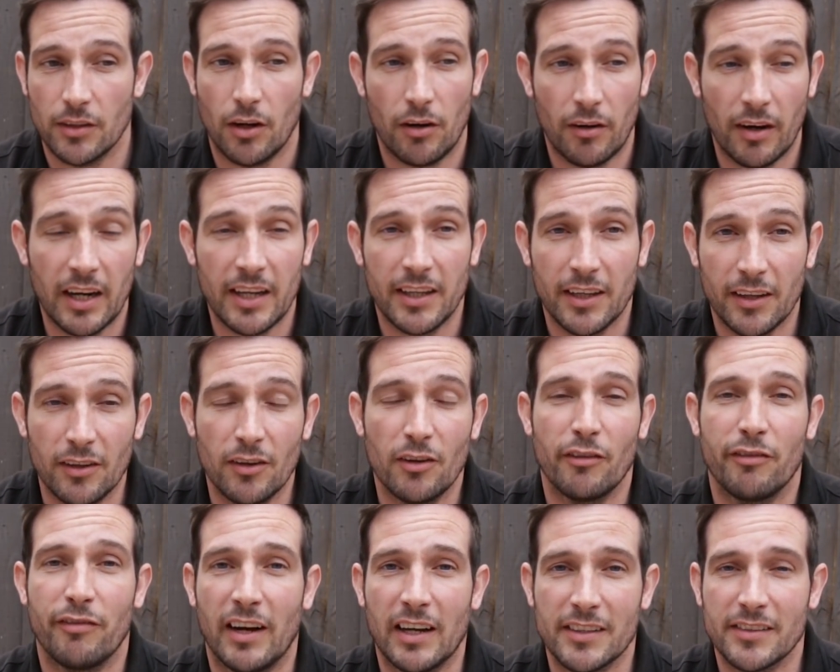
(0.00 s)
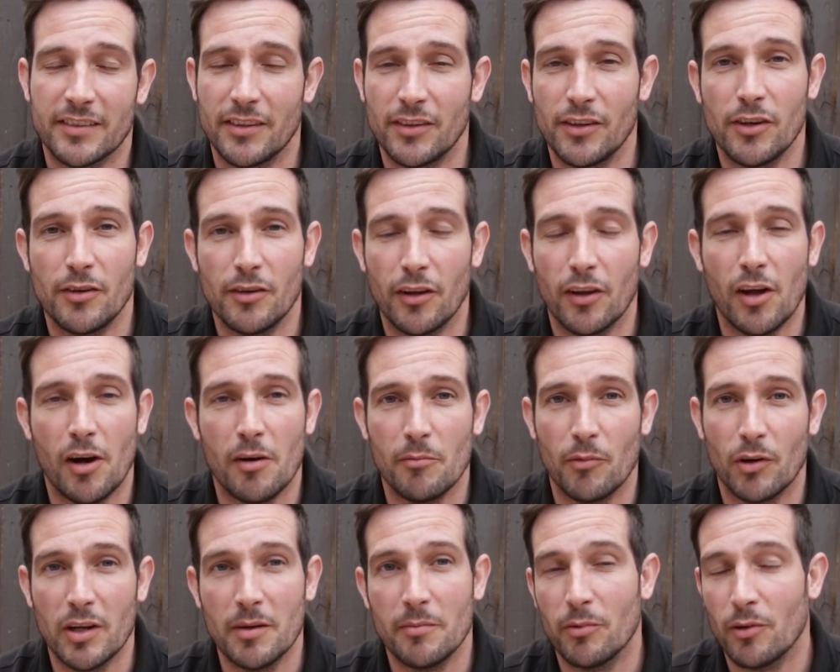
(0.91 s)
All right, you can go fast and earn a lot of
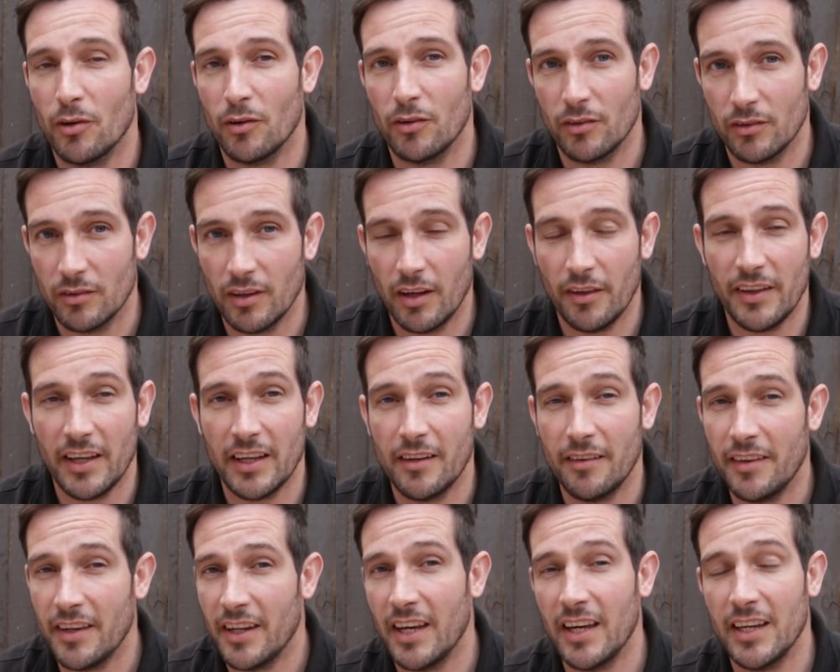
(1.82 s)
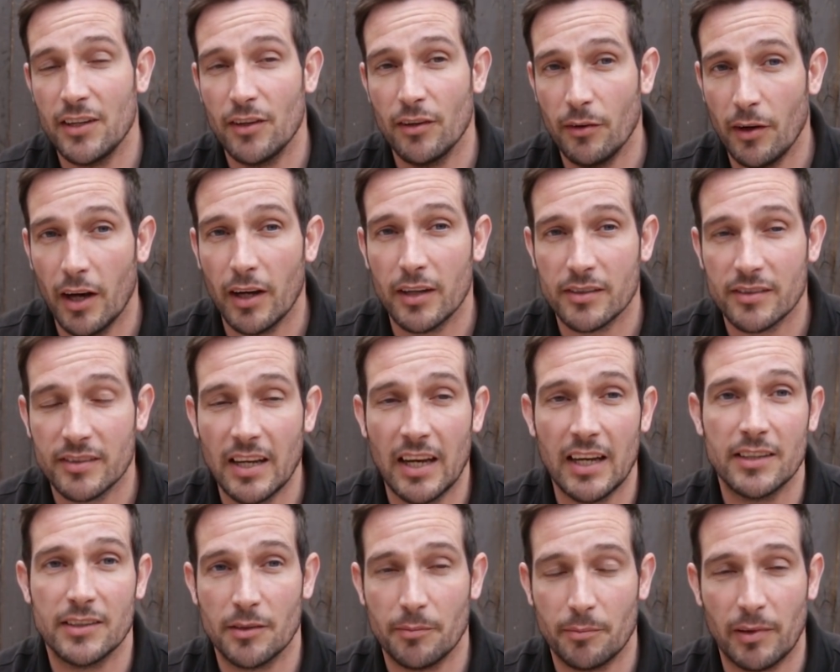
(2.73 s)
money, but at the end of the day, you are
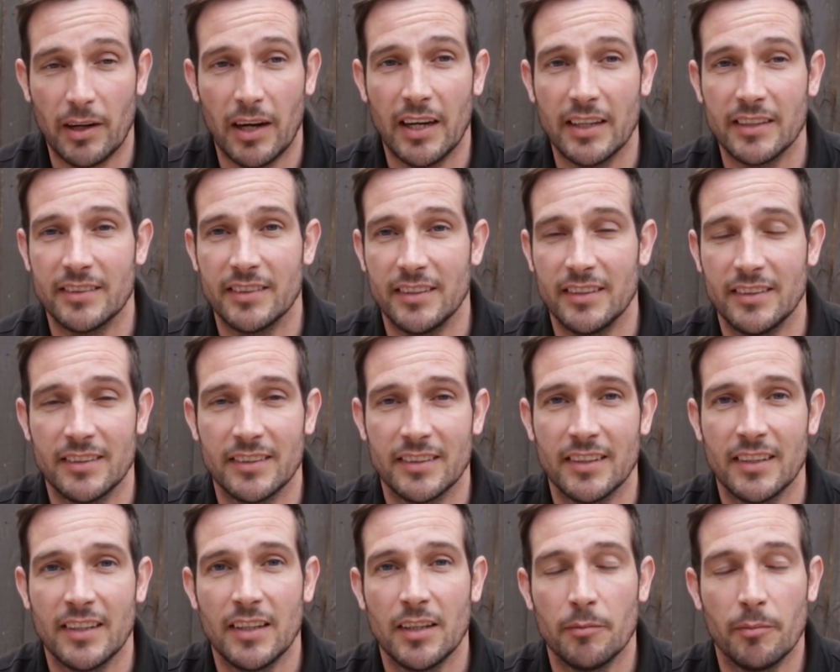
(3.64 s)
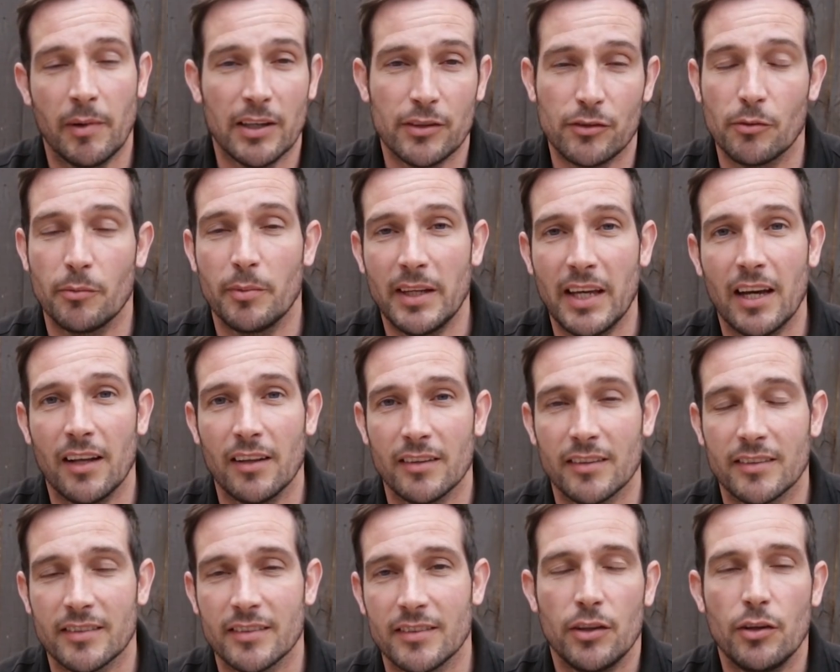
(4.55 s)
set prices by somebody else.